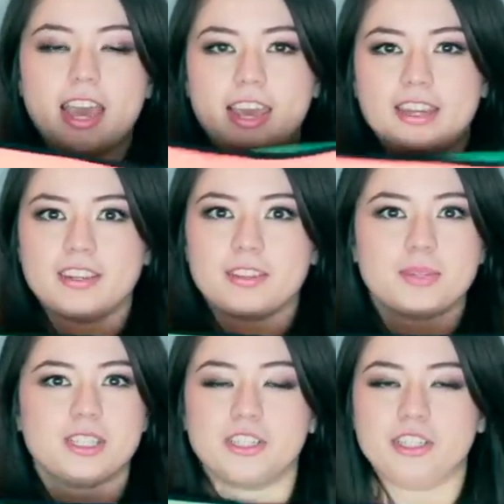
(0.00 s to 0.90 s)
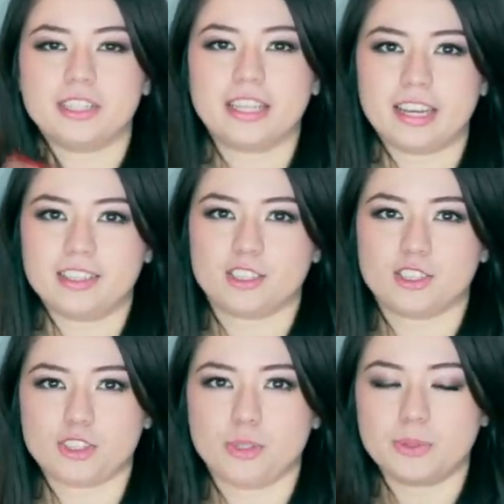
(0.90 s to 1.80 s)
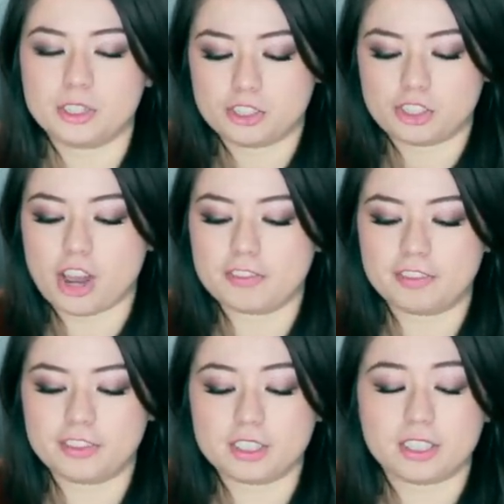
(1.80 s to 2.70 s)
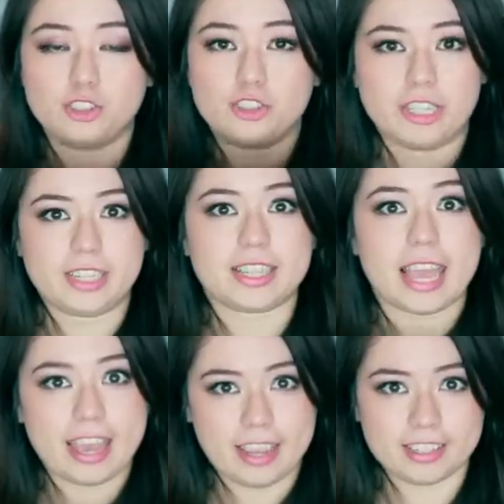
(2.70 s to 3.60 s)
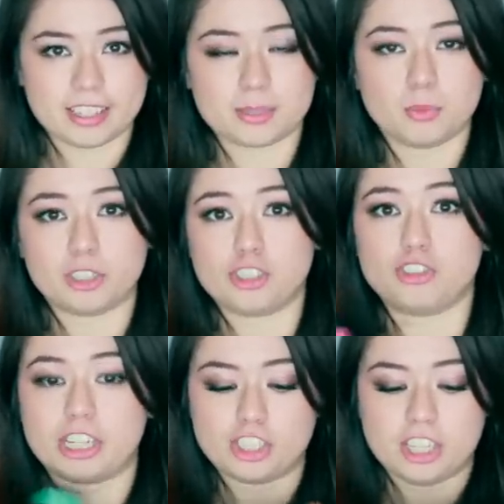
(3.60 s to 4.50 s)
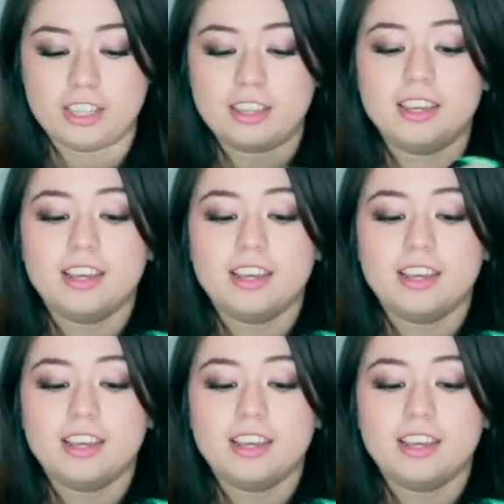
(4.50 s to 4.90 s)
and the material again is super soft, it feels luxurious, and it's more stretchy